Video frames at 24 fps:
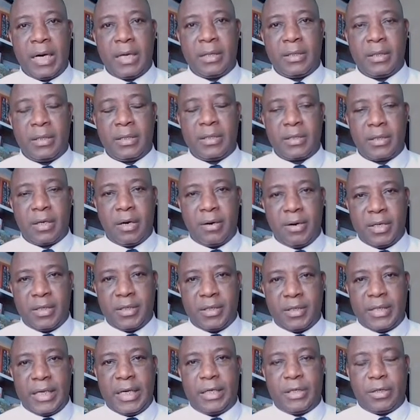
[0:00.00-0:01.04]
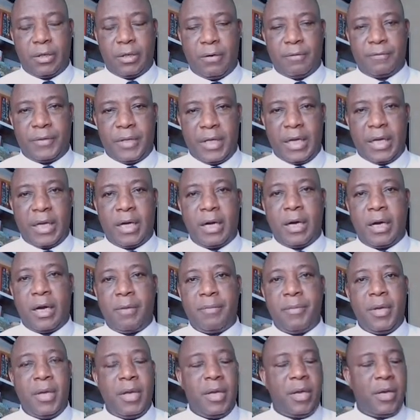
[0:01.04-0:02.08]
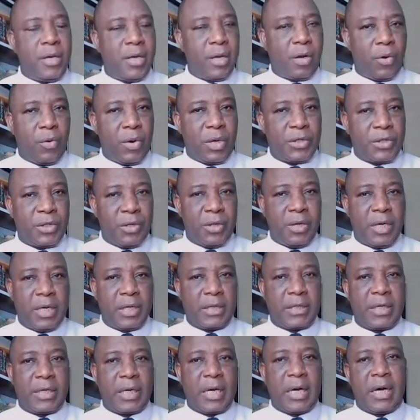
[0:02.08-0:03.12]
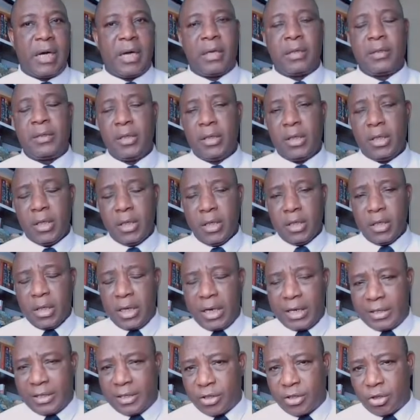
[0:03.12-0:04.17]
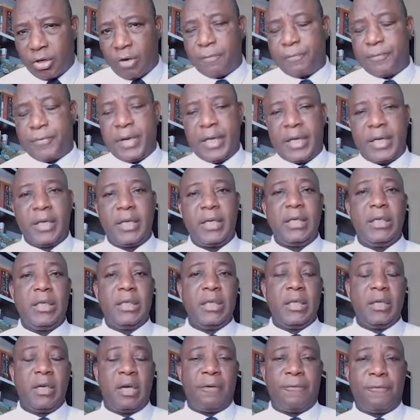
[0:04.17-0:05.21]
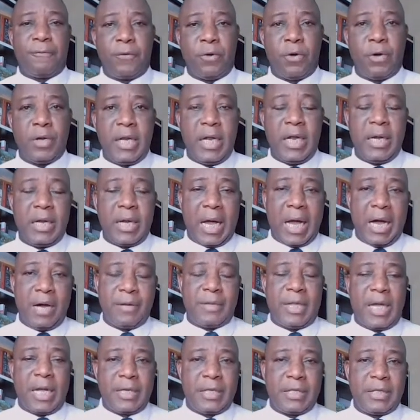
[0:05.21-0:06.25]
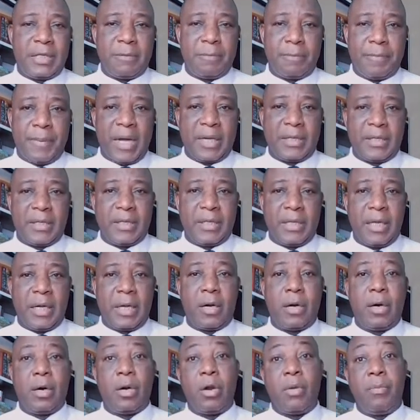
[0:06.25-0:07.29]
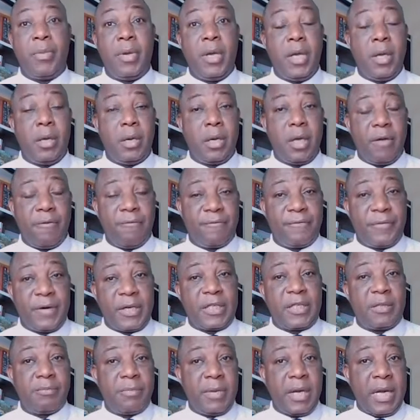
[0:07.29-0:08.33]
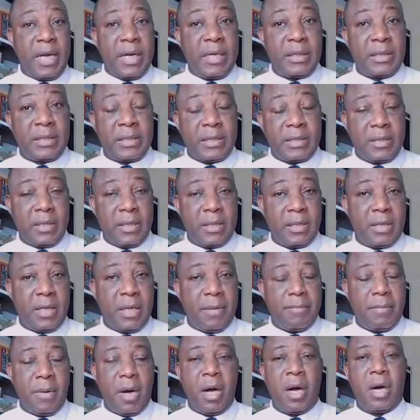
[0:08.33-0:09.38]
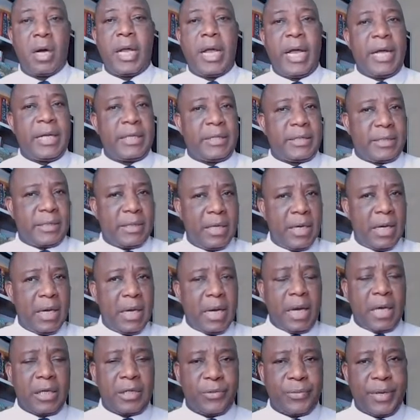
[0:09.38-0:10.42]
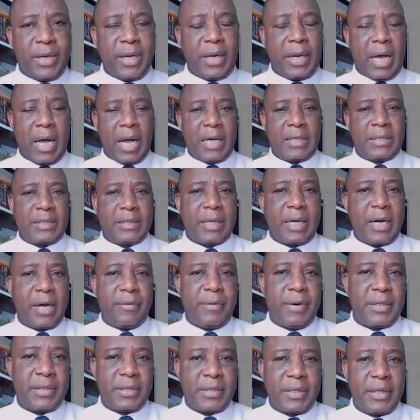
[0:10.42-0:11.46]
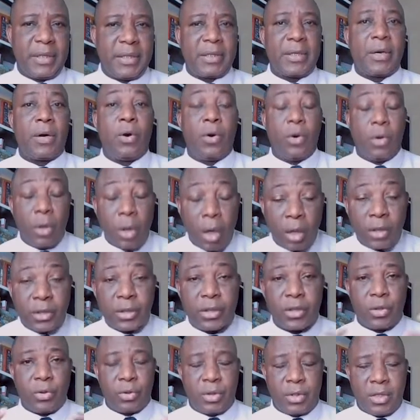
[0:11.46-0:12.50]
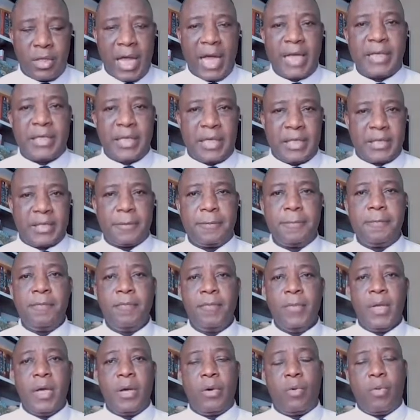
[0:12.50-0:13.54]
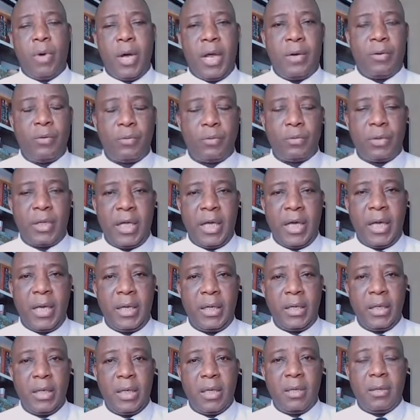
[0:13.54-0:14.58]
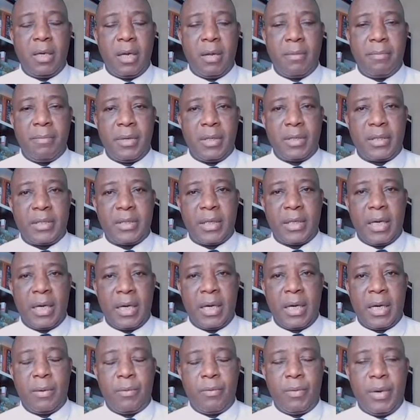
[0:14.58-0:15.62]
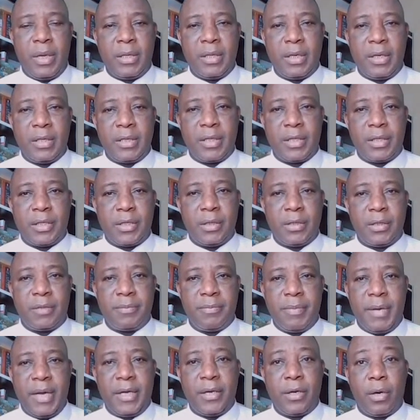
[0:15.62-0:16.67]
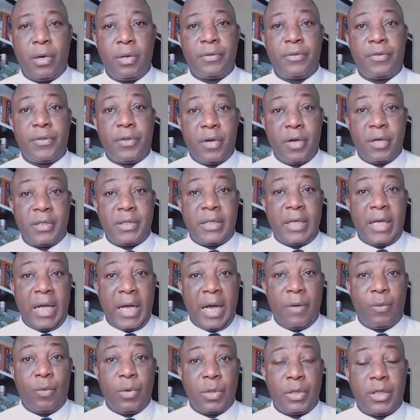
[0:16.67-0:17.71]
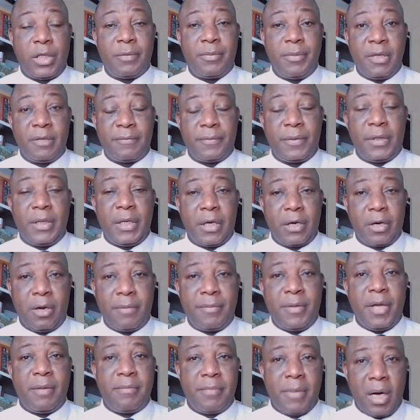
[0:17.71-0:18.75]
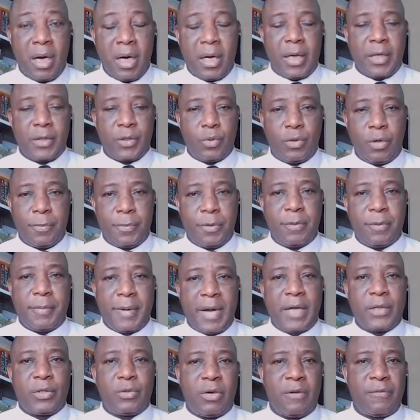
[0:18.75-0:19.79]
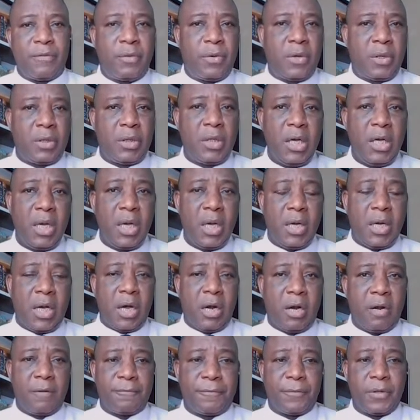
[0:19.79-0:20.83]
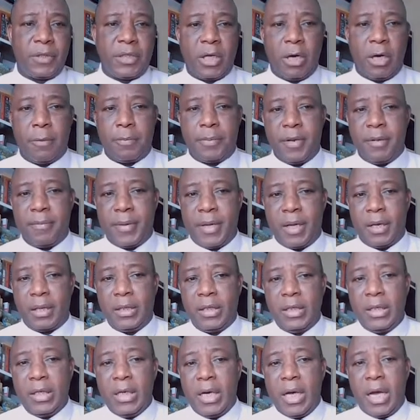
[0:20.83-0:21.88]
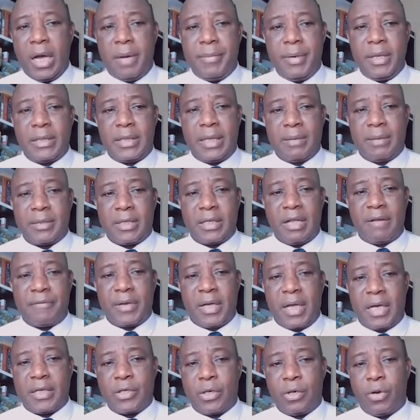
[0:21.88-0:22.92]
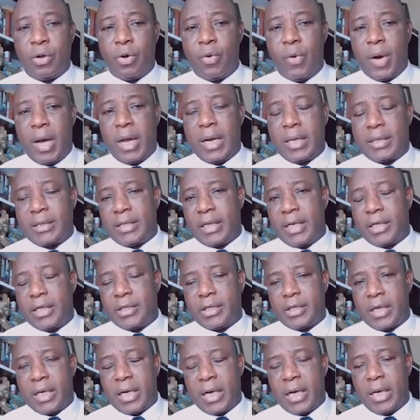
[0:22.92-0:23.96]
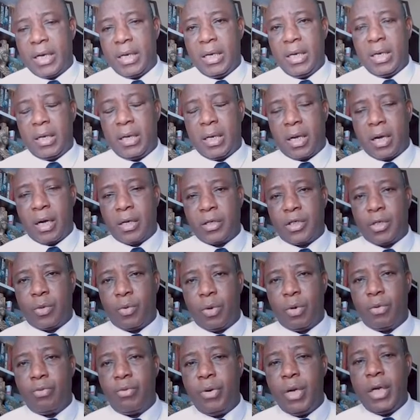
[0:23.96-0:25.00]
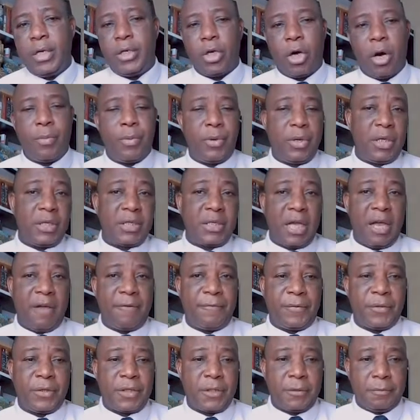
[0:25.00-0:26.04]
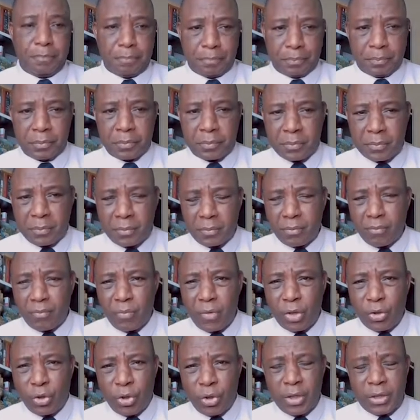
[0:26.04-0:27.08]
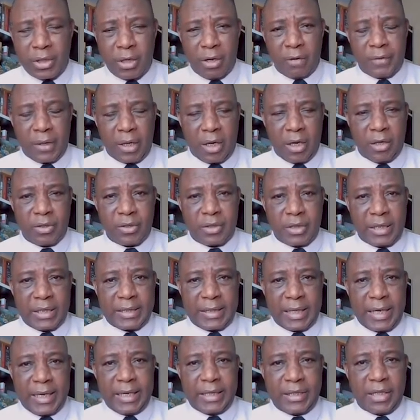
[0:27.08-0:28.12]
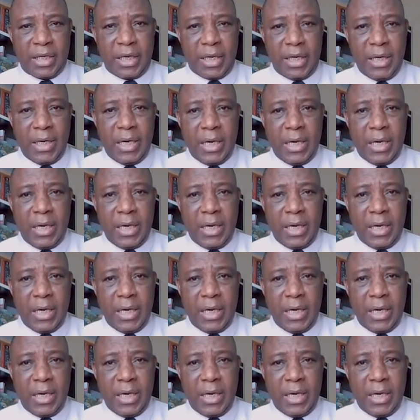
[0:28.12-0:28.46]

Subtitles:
this current state of the economy, the KwaZulu-Natal catastrophic flooding, how that is impacting the economy, investment, the markets, as well as the currency. It's a whole lot to digest when the numbers, when the decisions made on Thursday and what it means for the economy and markets will report back to everyone here on Frontier Opening Bell. Meantime, South Africa's Gordon Guana says the country will redouble its efforts to resolve the country's energy